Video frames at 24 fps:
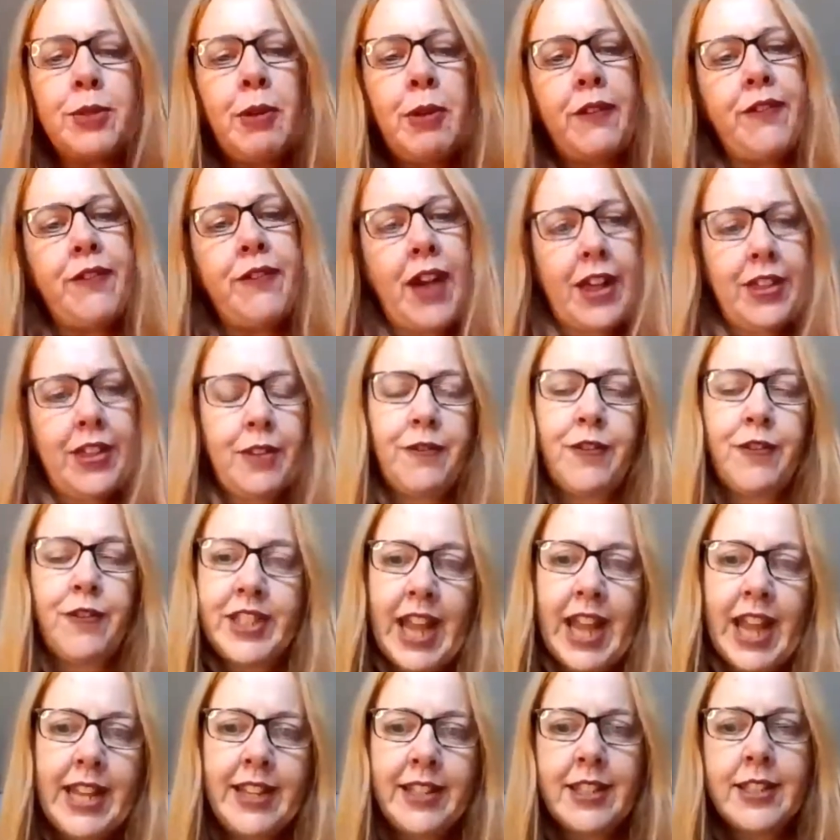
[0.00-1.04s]
We invite them for
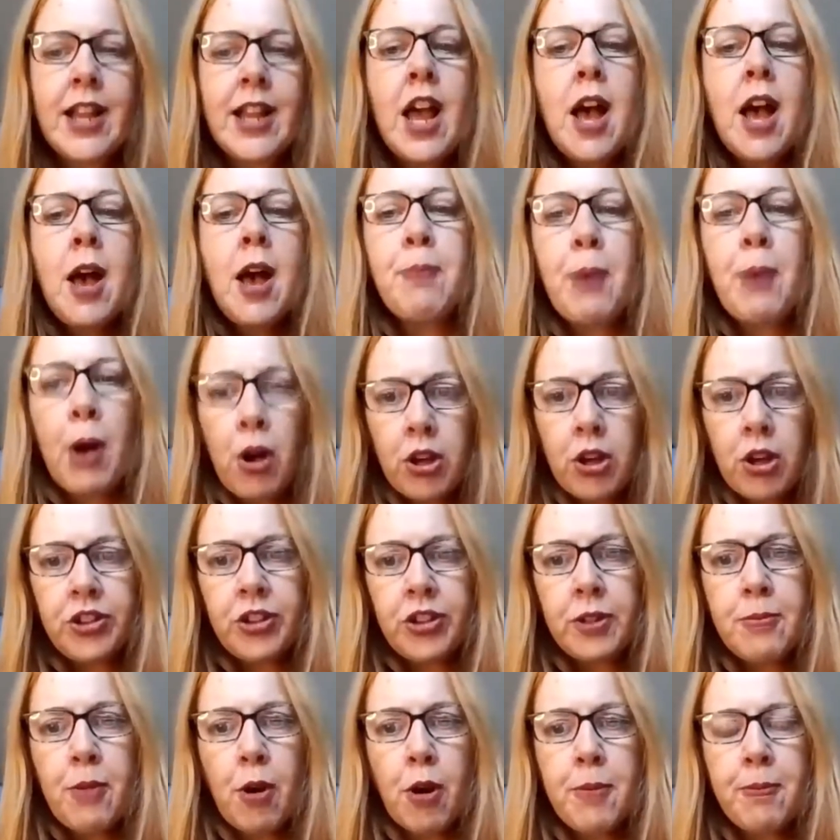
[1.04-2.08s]
tasters, but
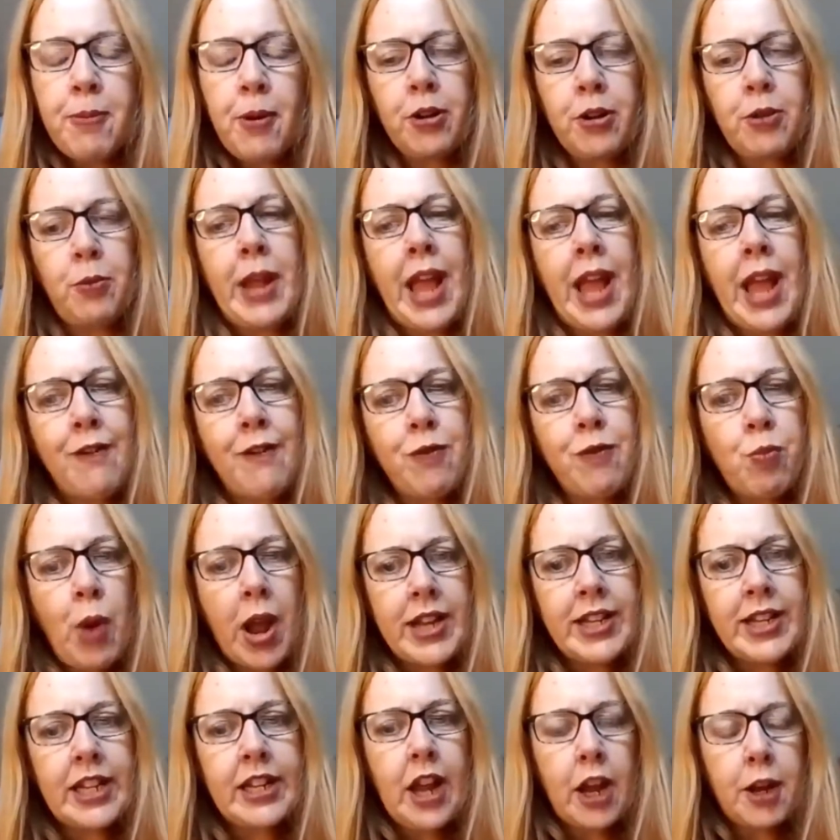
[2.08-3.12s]
also more important, we have
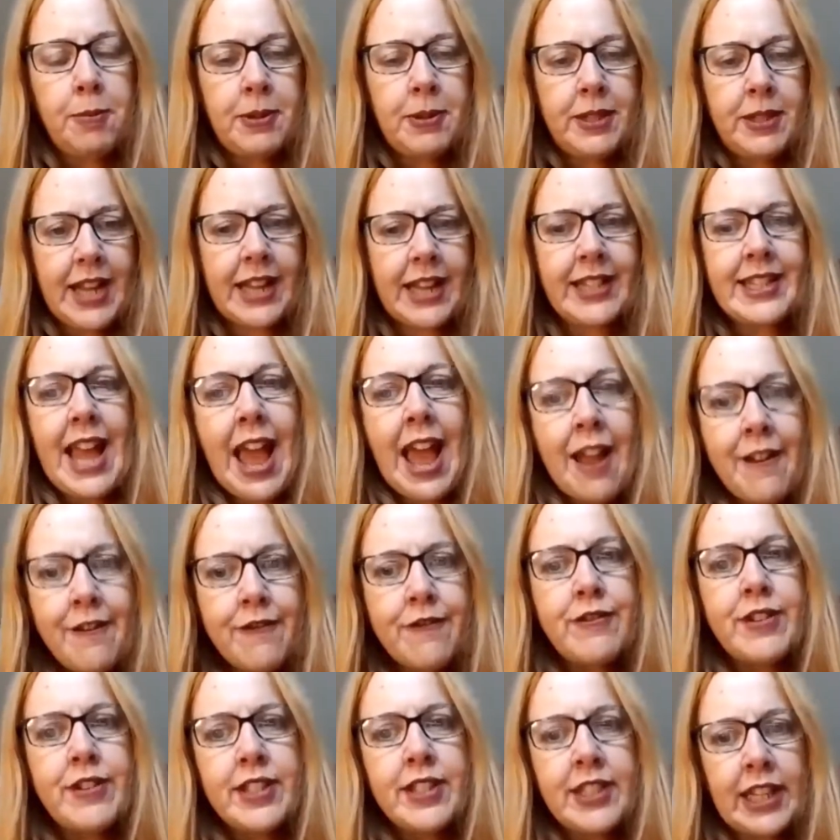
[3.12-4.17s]
wedding open days
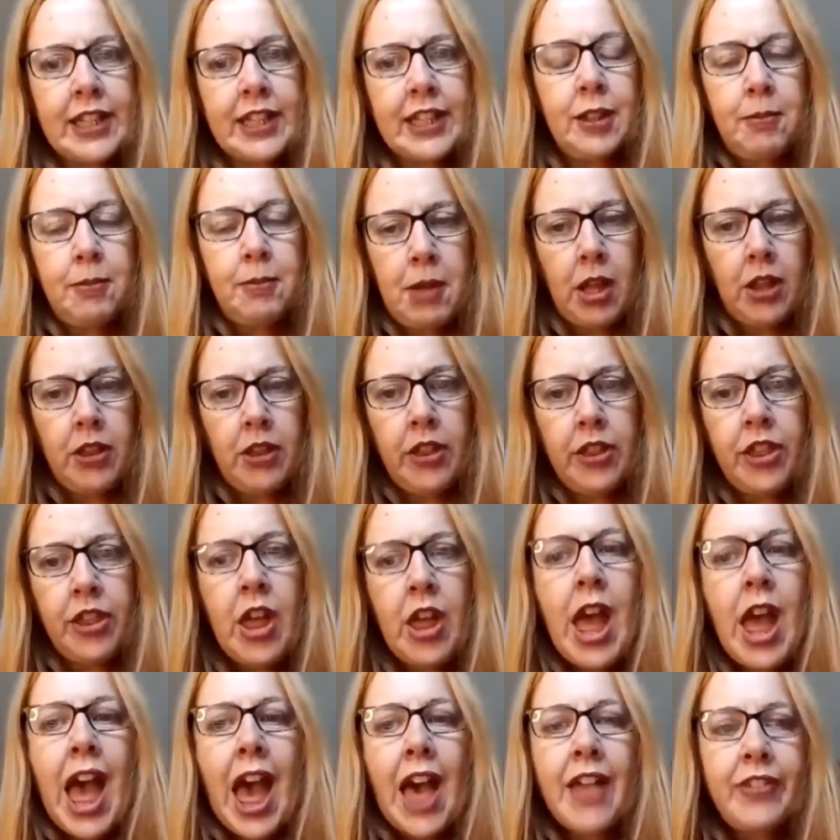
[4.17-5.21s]
every single month,
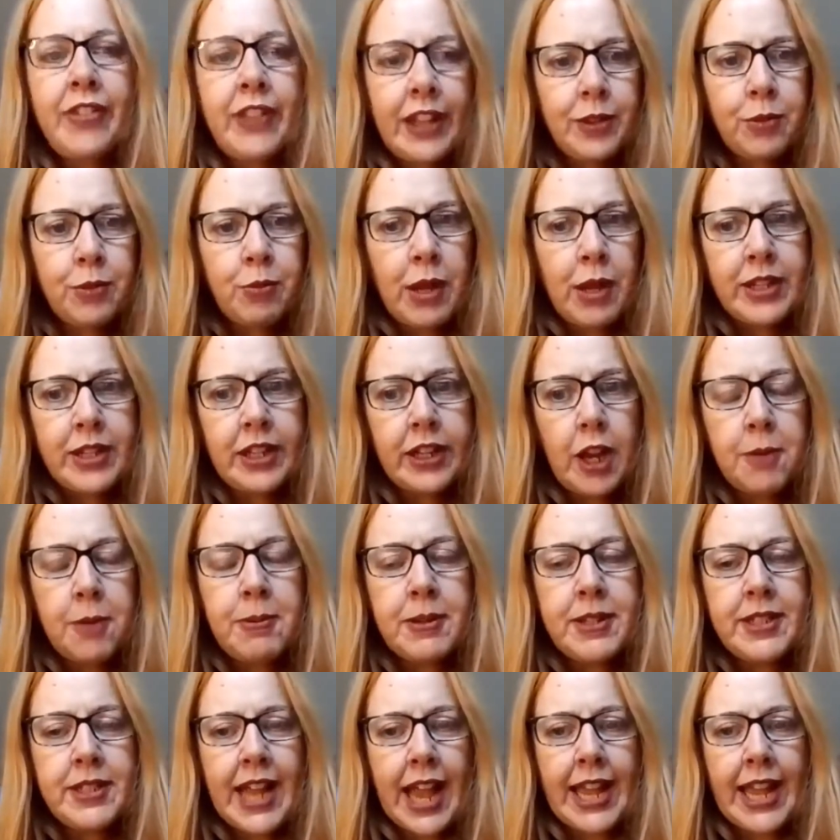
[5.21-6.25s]
and these wedding
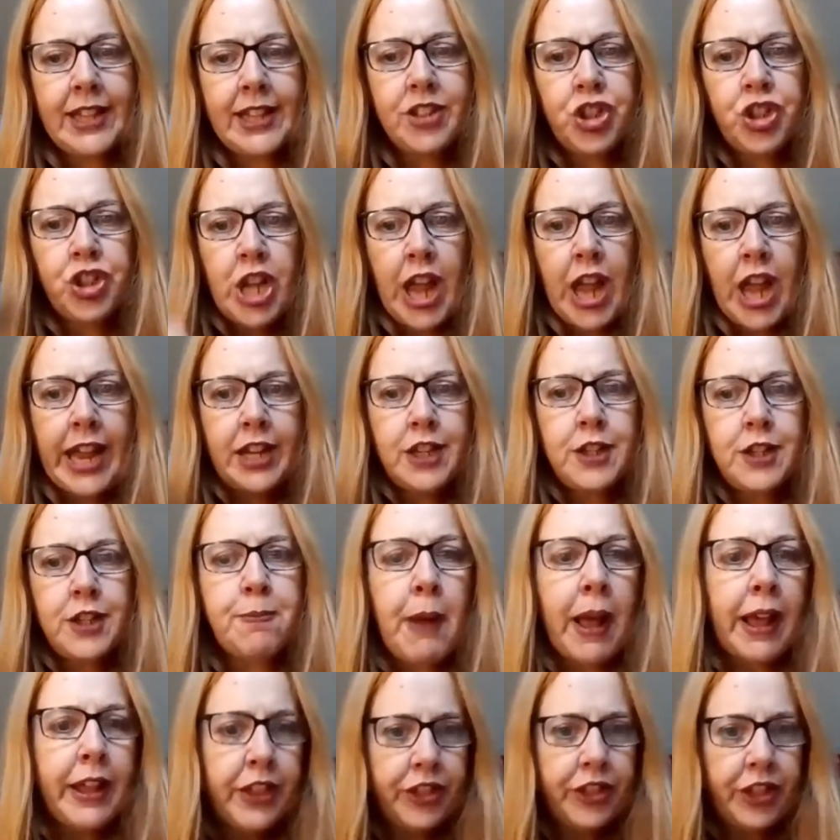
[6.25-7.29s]
open days change
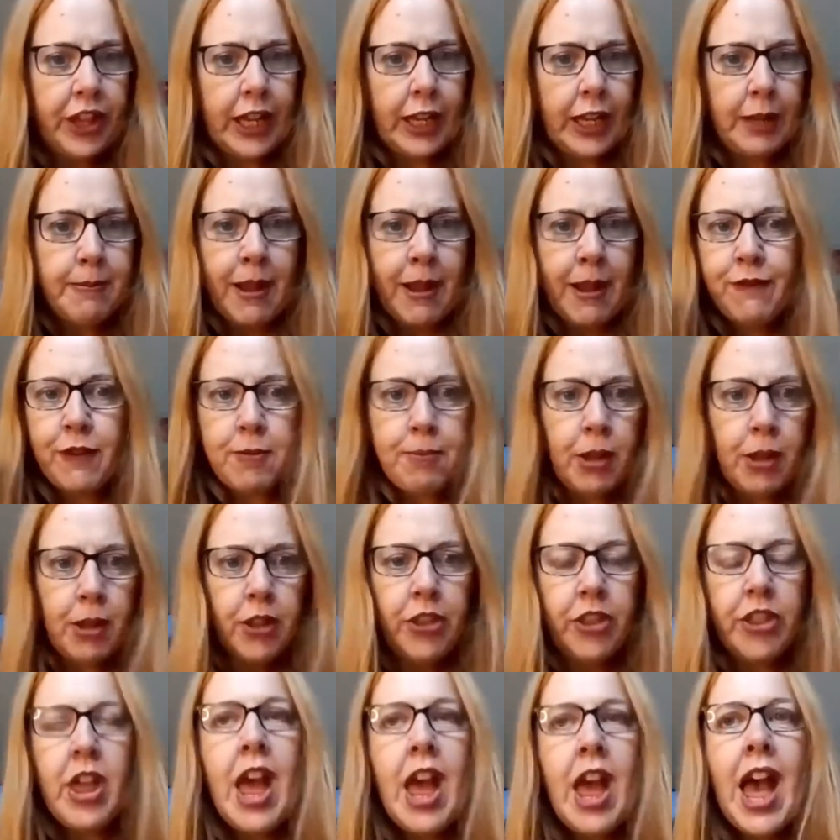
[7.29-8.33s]
by theme every month,